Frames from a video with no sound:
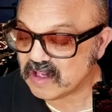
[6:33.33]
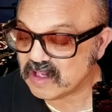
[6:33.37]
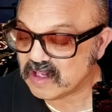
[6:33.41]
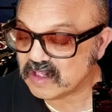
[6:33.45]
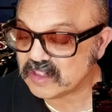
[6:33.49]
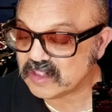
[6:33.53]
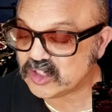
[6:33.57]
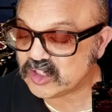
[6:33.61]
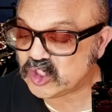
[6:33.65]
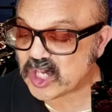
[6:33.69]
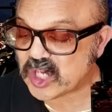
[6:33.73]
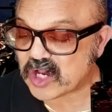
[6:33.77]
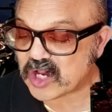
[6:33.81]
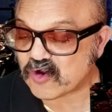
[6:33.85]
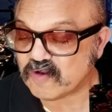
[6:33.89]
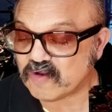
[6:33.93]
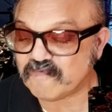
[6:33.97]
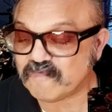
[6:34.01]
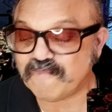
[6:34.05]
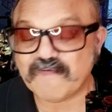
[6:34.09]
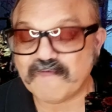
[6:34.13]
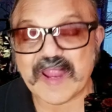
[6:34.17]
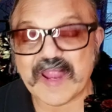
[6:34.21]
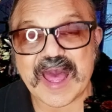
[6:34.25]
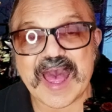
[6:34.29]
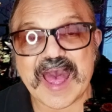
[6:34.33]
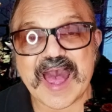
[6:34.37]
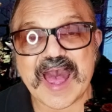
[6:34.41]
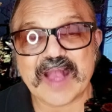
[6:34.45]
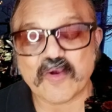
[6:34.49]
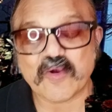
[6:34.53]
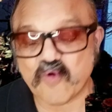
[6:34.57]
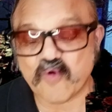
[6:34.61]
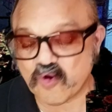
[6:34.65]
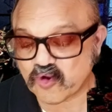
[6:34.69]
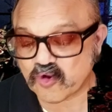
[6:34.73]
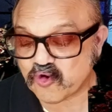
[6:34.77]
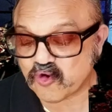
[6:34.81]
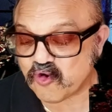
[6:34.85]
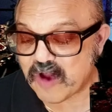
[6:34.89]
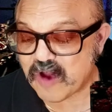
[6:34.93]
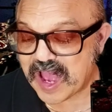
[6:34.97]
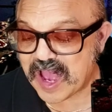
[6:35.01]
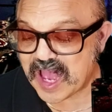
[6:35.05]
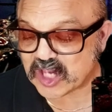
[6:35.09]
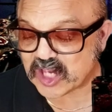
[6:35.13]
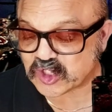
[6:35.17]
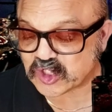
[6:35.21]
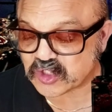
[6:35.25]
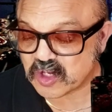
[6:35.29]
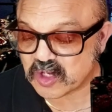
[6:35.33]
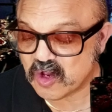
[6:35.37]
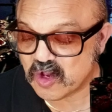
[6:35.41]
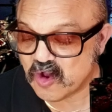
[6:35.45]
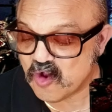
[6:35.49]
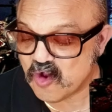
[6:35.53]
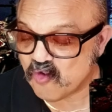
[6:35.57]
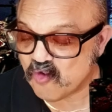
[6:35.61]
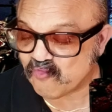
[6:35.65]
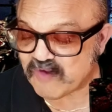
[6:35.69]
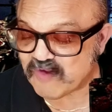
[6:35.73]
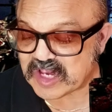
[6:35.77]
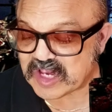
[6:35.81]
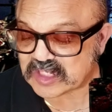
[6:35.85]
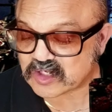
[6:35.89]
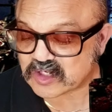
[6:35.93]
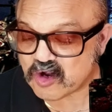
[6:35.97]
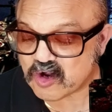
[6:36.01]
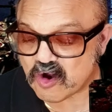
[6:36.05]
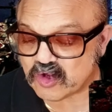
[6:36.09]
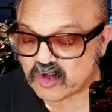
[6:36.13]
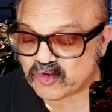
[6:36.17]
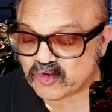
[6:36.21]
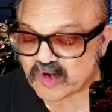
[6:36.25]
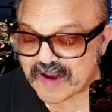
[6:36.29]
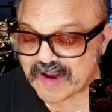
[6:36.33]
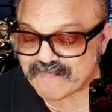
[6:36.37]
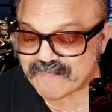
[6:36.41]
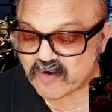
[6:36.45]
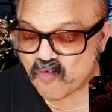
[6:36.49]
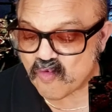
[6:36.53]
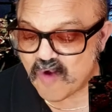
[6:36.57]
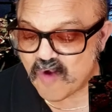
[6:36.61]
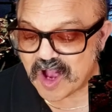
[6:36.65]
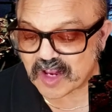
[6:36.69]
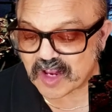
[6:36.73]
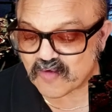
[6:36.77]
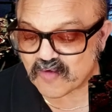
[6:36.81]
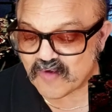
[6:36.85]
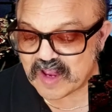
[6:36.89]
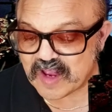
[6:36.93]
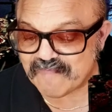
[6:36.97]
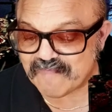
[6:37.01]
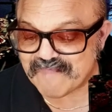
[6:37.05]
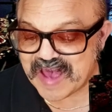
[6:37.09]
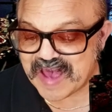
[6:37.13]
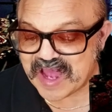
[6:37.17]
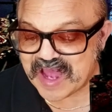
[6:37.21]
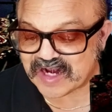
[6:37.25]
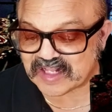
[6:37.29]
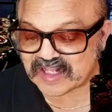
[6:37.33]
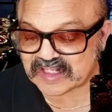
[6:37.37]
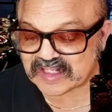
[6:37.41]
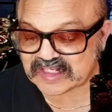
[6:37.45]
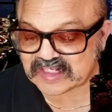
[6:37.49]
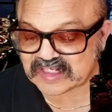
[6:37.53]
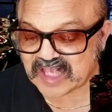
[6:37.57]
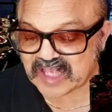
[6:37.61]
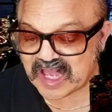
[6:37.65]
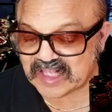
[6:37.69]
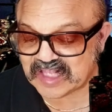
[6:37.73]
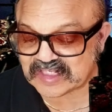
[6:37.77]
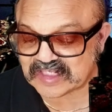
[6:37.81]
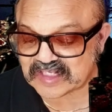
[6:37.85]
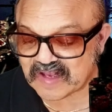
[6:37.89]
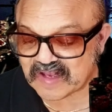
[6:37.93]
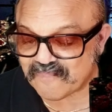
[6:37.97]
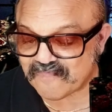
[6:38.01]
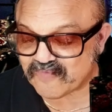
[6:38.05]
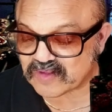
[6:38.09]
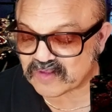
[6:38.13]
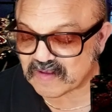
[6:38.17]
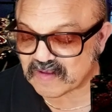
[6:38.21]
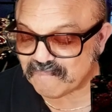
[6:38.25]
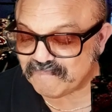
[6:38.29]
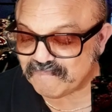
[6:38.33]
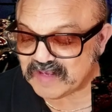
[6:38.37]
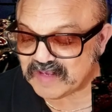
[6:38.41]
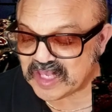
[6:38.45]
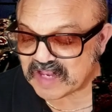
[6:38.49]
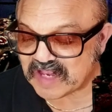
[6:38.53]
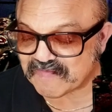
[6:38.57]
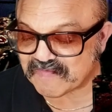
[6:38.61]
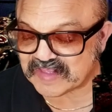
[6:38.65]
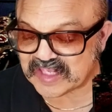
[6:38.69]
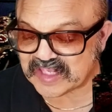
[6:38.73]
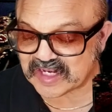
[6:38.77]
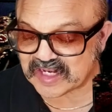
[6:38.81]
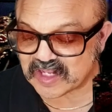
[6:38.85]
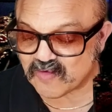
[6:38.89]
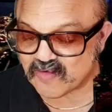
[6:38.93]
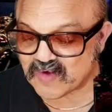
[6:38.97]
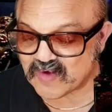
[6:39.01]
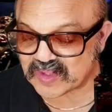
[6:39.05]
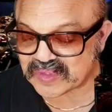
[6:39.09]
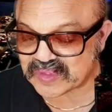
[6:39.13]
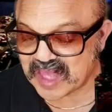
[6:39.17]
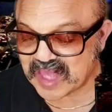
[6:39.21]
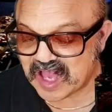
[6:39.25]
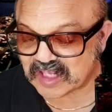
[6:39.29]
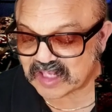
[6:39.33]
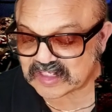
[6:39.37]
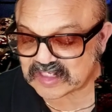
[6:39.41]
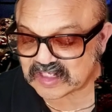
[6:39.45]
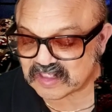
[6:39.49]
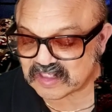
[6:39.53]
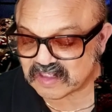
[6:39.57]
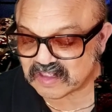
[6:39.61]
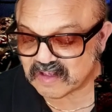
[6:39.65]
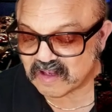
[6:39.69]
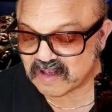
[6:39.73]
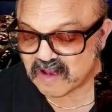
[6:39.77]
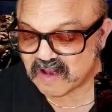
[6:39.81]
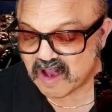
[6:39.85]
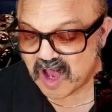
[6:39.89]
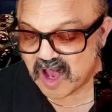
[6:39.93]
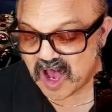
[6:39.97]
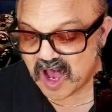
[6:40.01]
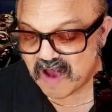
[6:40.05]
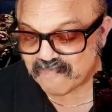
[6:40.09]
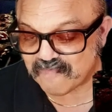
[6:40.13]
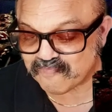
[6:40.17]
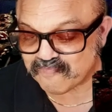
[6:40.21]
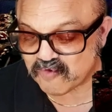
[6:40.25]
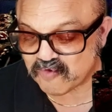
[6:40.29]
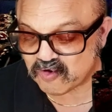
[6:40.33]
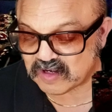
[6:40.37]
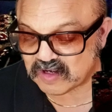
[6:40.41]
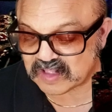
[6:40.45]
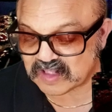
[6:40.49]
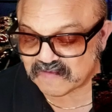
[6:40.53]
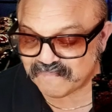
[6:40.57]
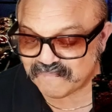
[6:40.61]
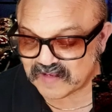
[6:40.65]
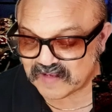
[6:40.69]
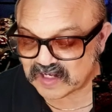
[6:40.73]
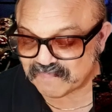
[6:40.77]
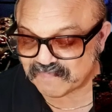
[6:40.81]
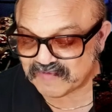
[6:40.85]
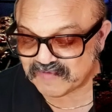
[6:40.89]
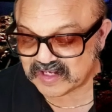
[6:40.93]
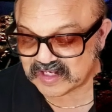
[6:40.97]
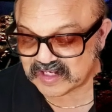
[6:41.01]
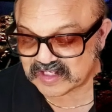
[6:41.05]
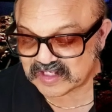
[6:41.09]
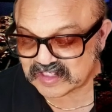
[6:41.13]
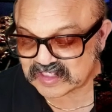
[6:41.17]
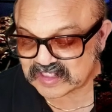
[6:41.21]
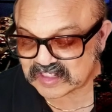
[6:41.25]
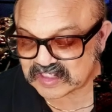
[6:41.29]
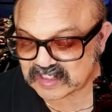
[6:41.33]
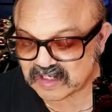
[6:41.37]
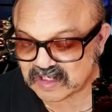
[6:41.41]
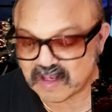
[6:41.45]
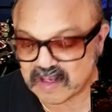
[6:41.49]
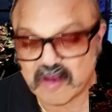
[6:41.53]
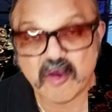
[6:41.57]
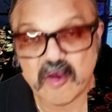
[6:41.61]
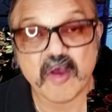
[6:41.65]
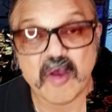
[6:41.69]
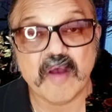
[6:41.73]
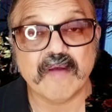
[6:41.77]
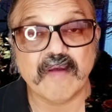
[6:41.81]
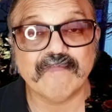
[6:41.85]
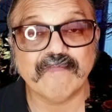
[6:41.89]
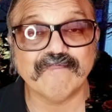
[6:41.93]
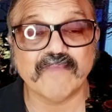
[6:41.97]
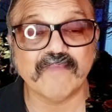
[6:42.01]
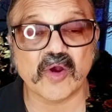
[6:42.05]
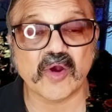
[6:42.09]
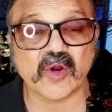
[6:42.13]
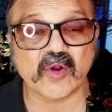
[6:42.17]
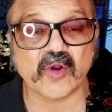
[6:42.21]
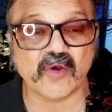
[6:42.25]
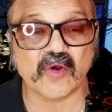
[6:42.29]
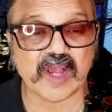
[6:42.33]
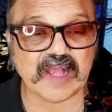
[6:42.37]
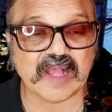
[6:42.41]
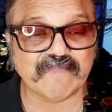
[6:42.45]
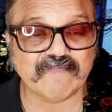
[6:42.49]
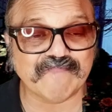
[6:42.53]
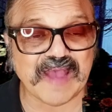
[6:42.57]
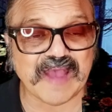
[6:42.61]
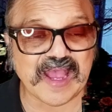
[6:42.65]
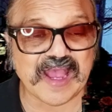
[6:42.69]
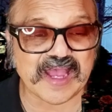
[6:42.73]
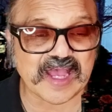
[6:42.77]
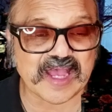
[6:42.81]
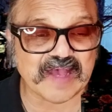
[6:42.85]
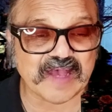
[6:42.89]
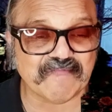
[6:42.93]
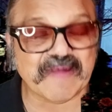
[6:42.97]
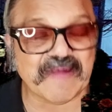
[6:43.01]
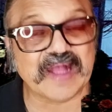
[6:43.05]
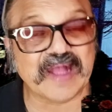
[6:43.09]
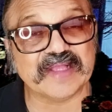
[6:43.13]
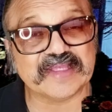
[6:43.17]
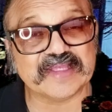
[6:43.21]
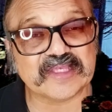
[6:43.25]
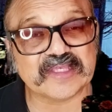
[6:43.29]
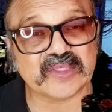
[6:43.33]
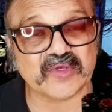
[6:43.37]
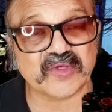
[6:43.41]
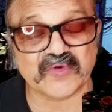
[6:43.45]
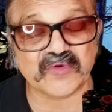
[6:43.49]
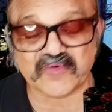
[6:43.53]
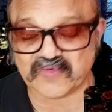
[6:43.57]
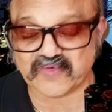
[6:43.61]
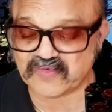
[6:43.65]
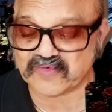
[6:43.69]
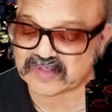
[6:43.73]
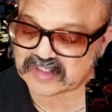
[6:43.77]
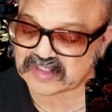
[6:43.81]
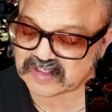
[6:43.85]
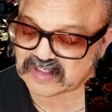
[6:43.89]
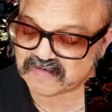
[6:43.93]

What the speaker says: checkered flag or crash. Race car driver walkway Madden signs up for the Big Manila 1000 off-road in the Philippines. Murder and mayhem ensues.